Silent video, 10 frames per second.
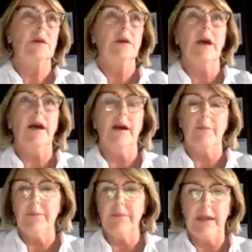
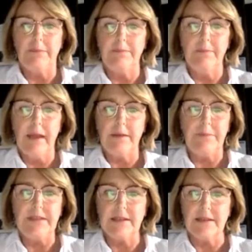
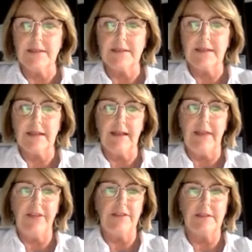at business?
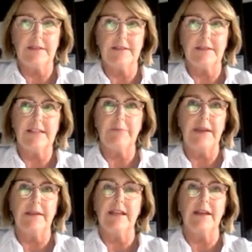And there's
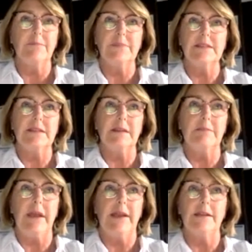been attempts
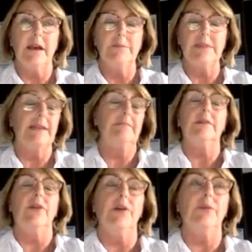many times, and,
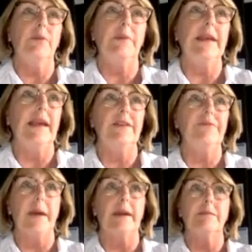you know, I don't want to be negative
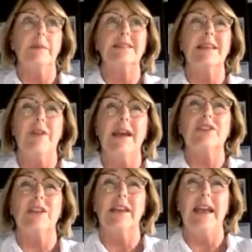about it, because there
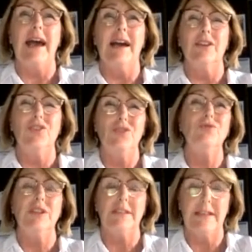actually are
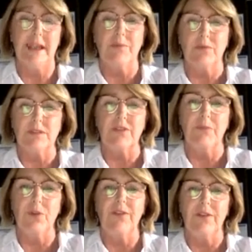huge examples of
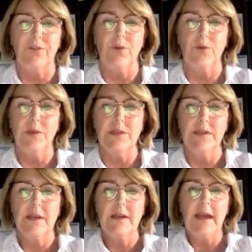moving forward,
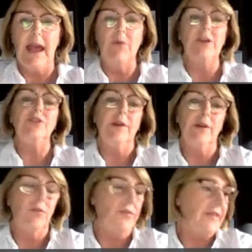and we're doing
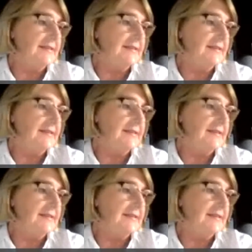all these